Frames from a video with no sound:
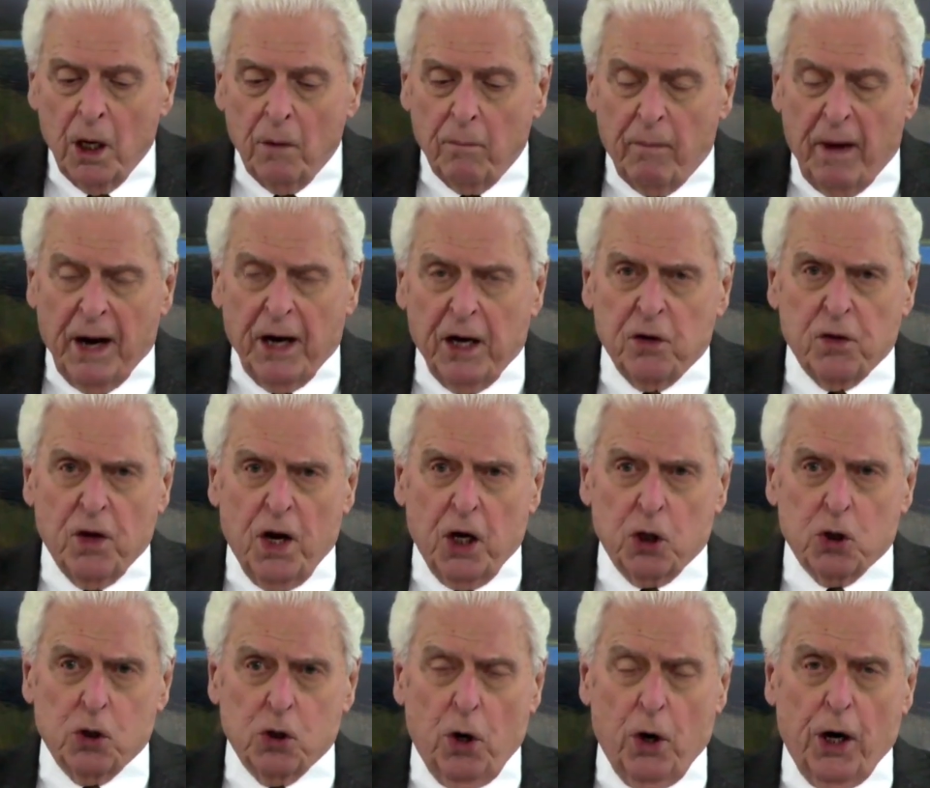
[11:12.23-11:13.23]
Many
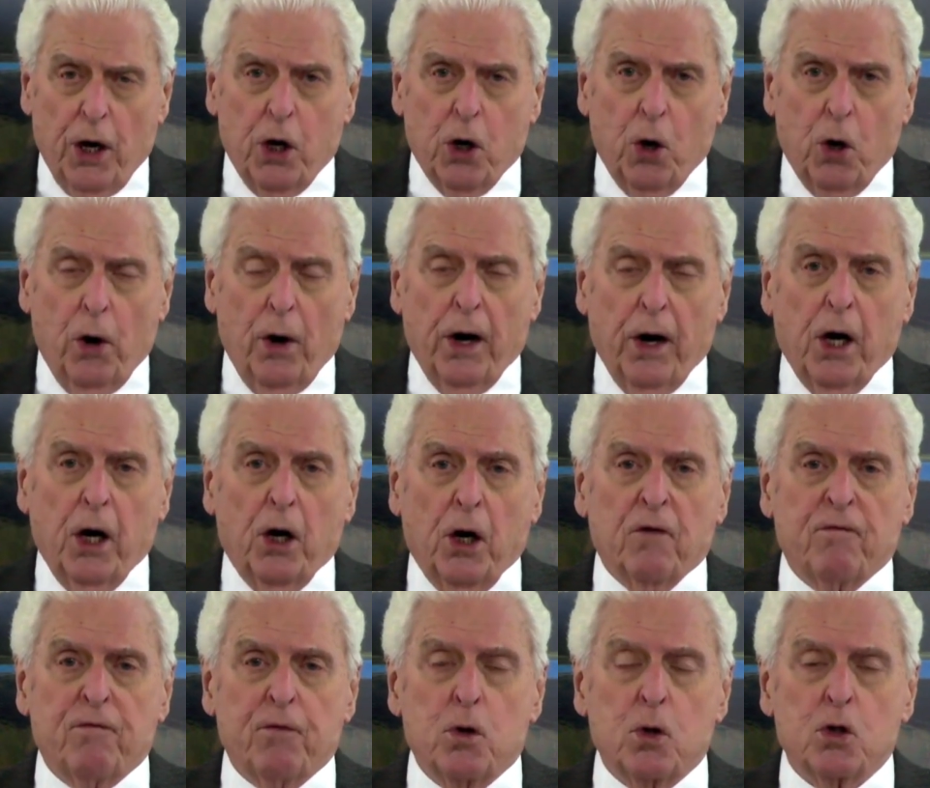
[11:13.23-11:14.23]
things are occurring in
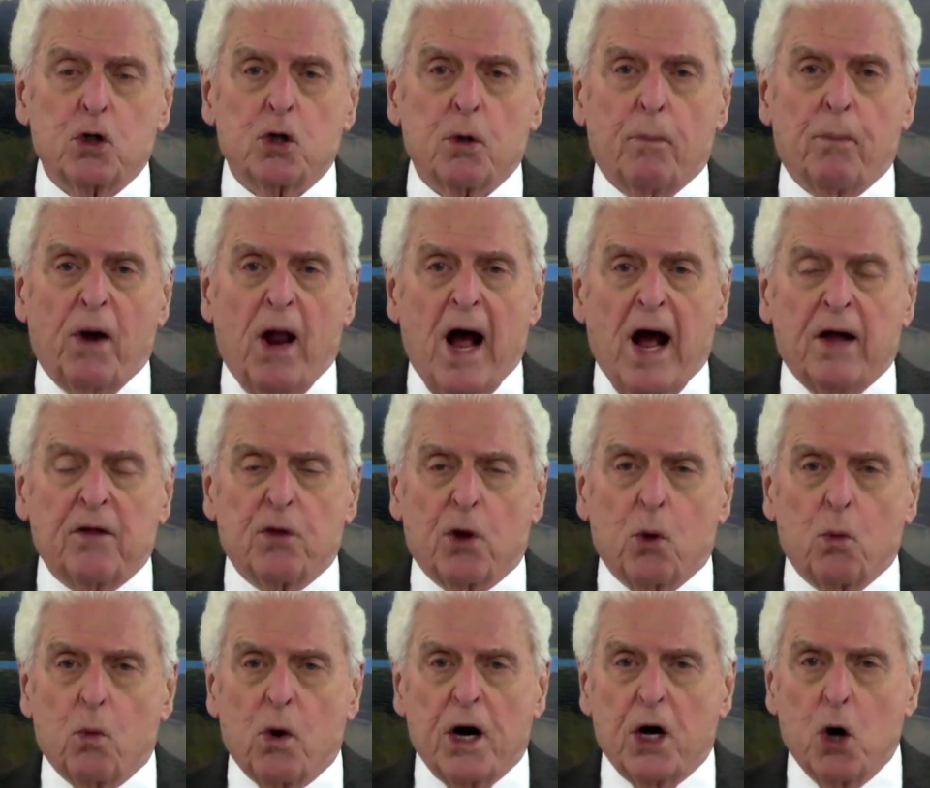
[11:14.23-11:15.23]
the food supply that
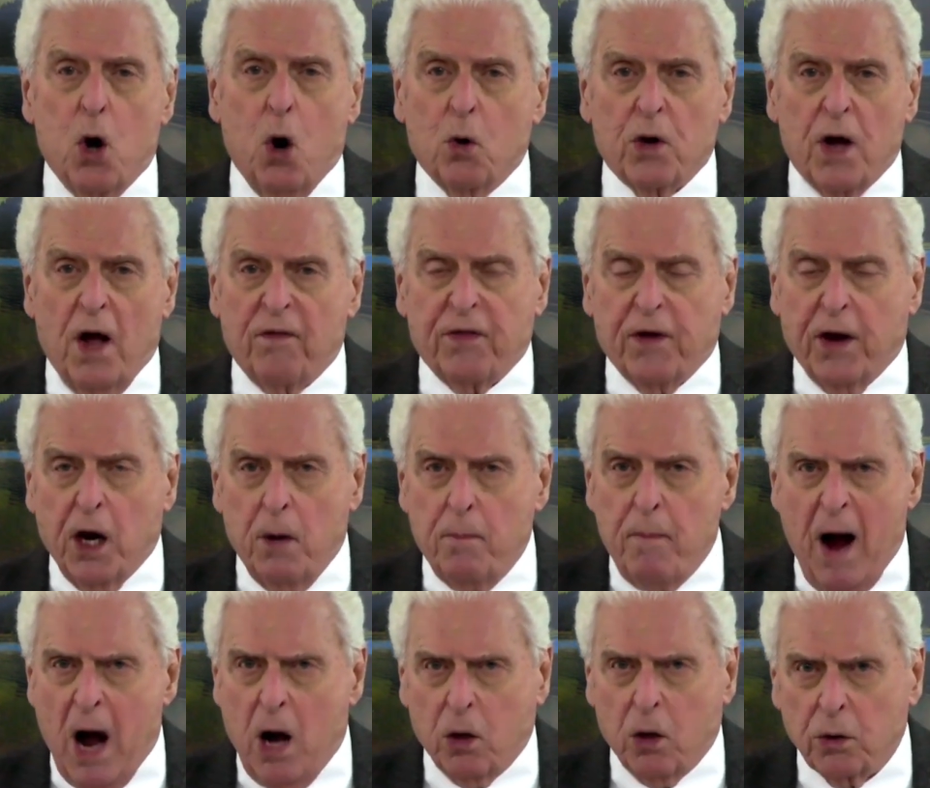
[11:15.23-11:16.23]
we know nothing
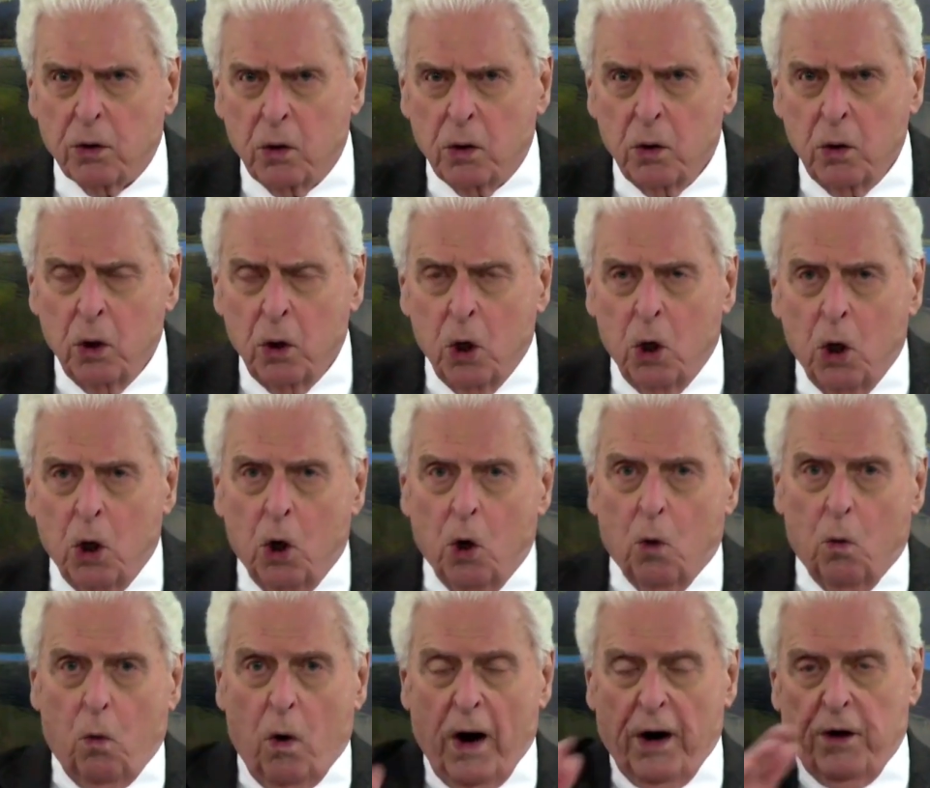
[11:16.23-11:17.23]
about.
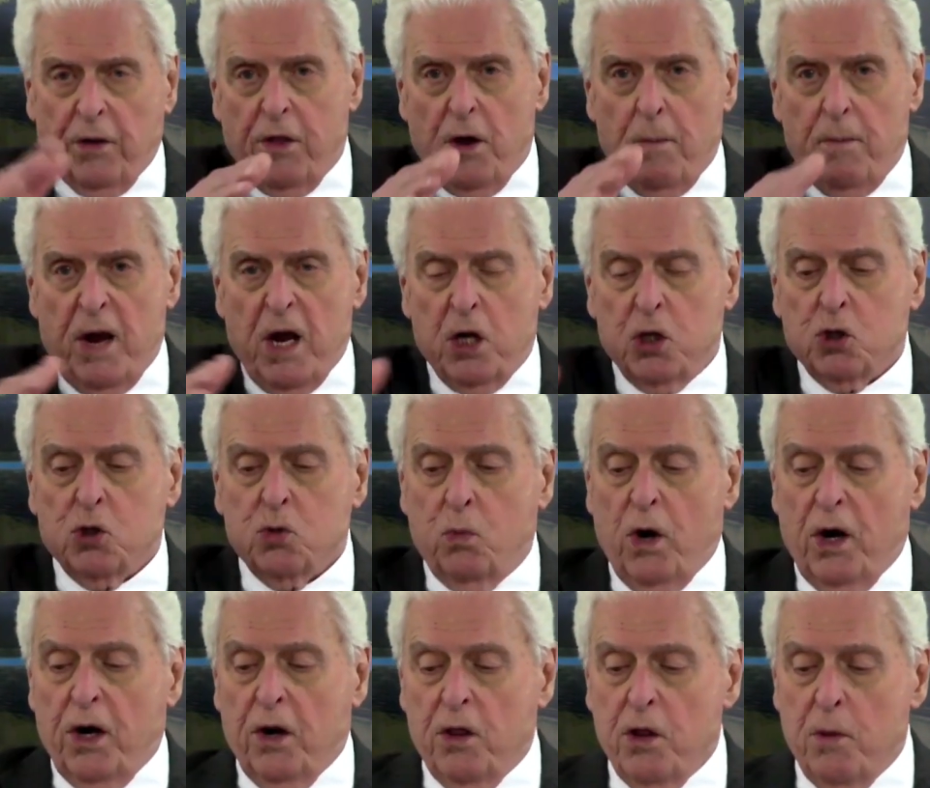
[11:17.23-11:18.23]
One of them is
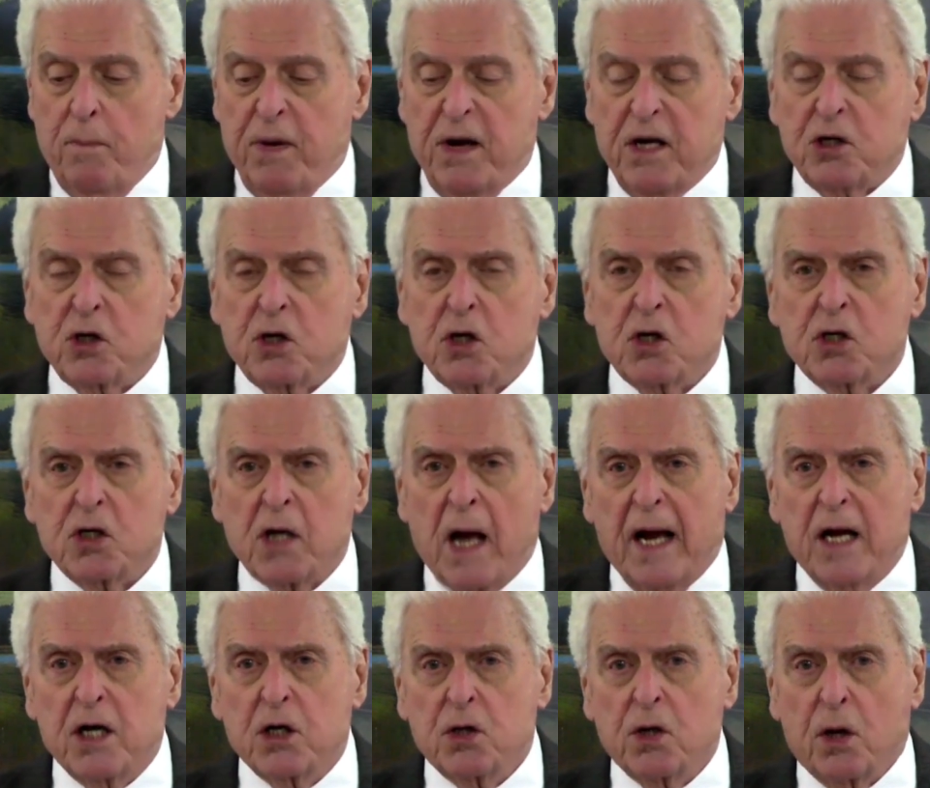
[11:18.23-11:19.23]
one of the
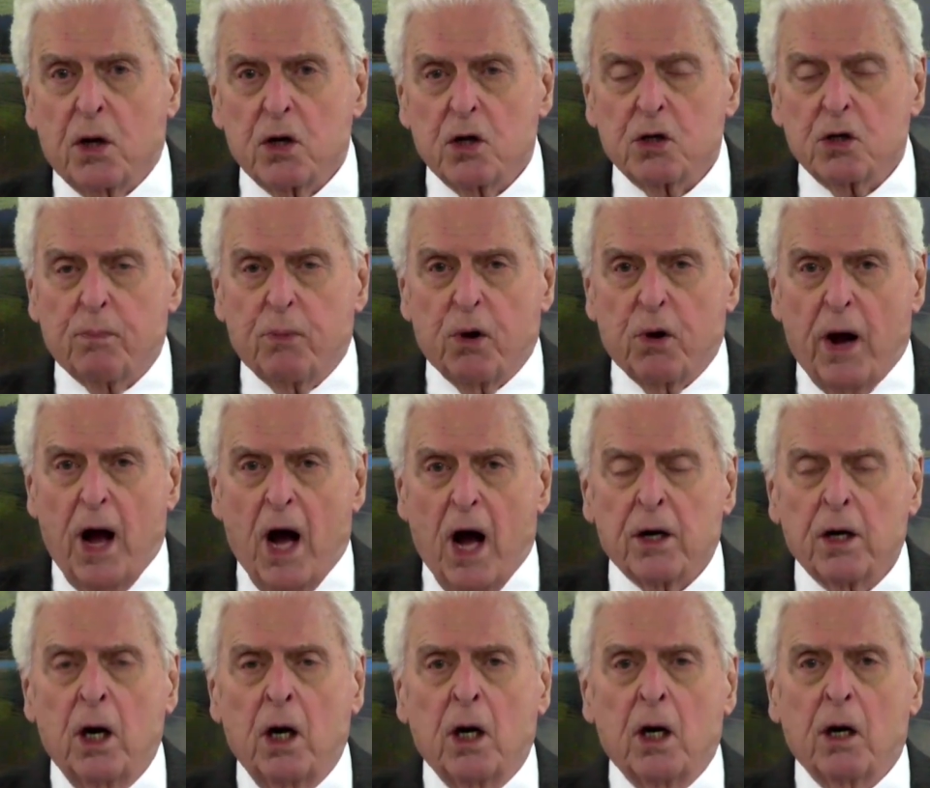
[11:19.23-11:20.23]
pesticides that is put
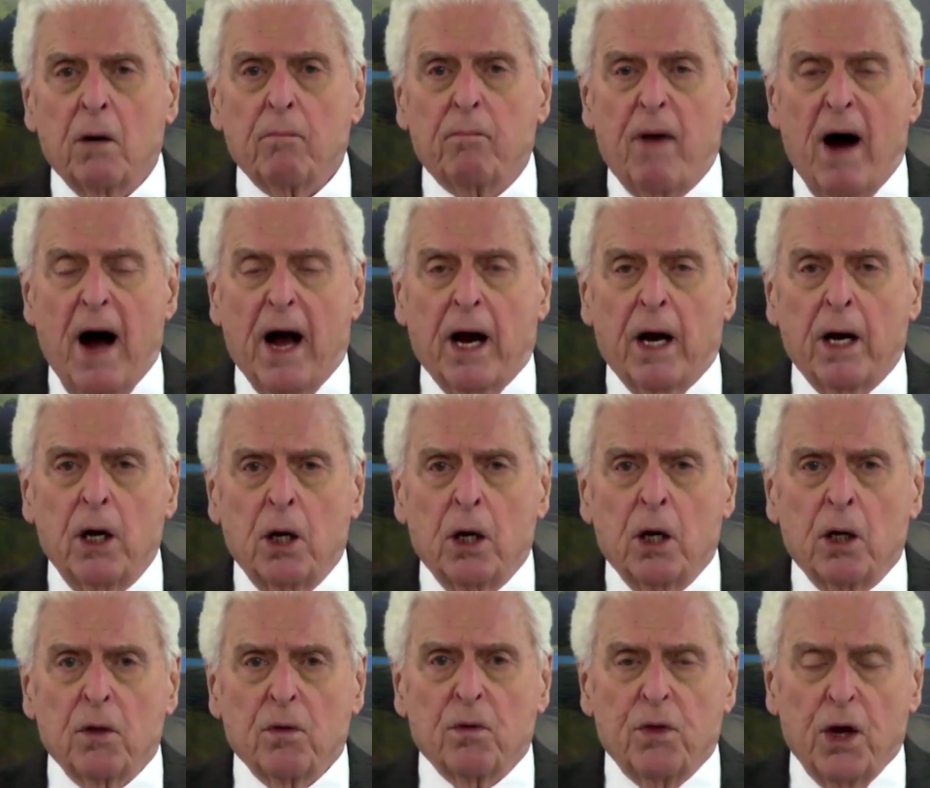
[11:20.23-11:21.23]
out by
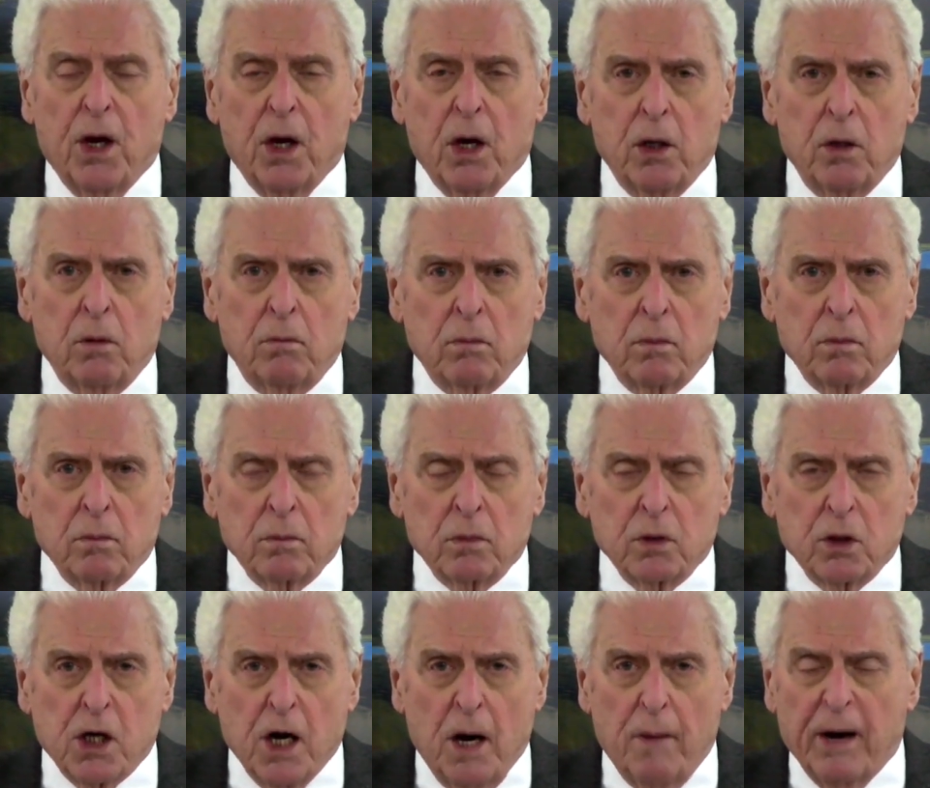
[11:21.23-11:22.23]
the
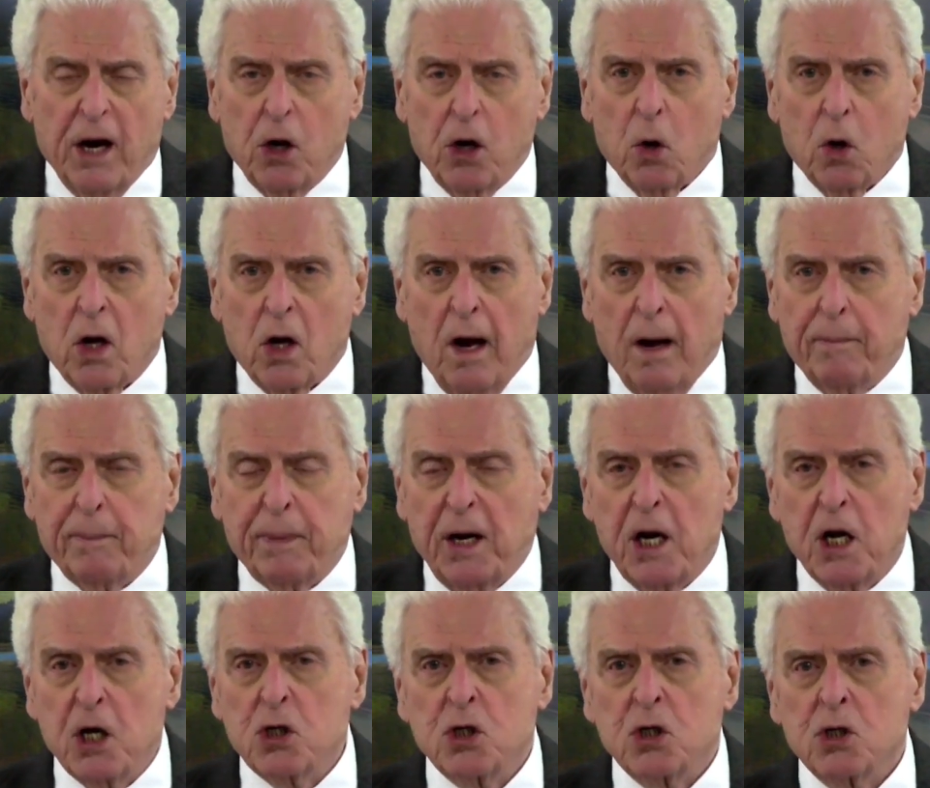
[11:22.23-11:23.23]
chemical
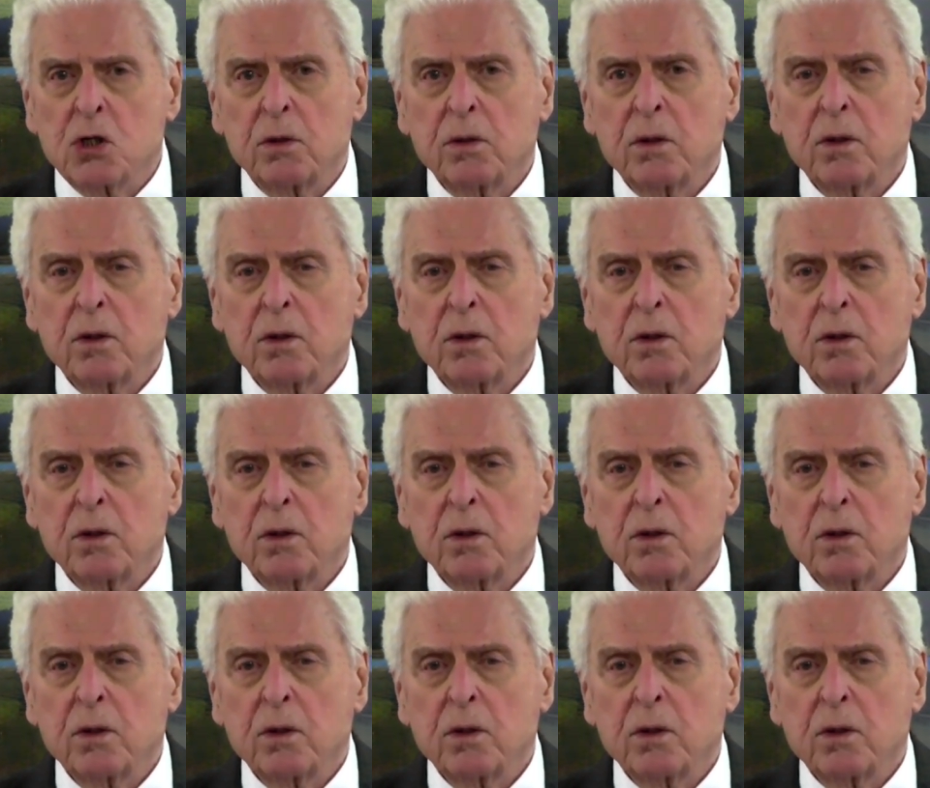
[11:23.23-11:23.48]
companies.